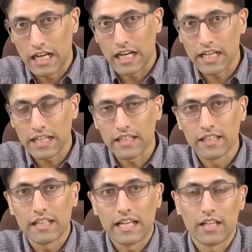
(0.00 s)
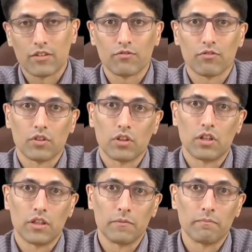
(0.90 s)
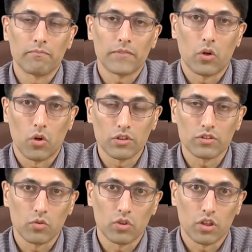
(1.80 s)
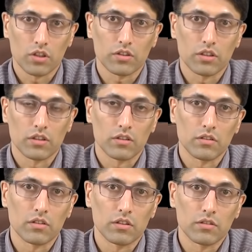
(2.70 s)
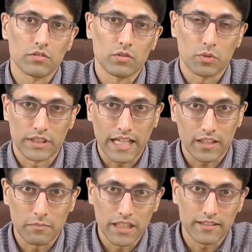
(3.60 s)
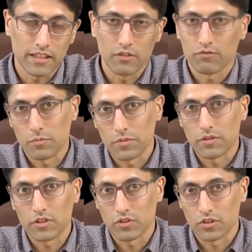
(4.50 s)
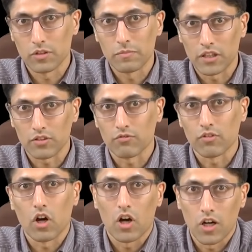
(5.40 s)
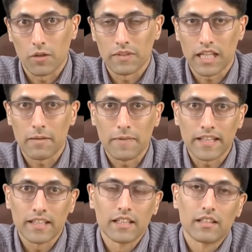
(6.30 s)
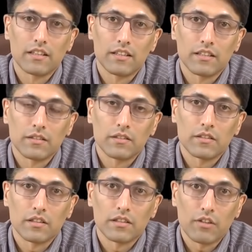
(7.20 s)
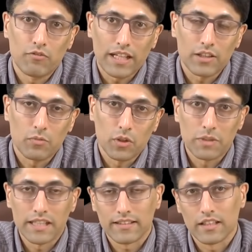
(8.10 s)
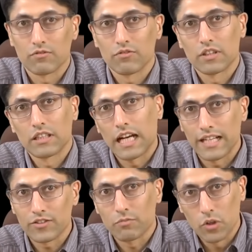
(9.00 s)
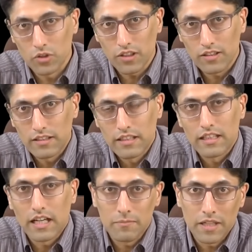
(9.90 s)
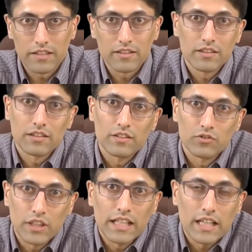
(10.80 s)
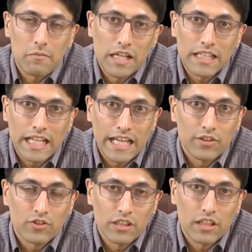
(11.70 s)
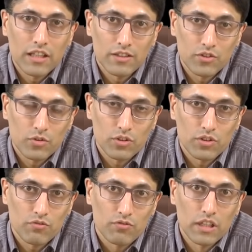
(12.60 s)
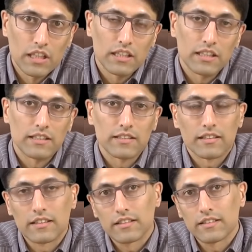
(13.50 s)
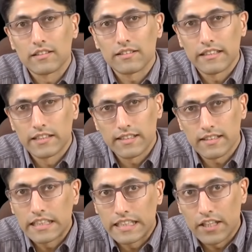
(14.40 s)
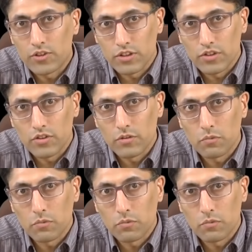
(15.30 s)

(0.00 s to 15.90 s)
I have also got to protect myself from a certain amount of harm that I may effect upon myself. I smoke, I might drink, I might engage in other sorts of seriously dangerous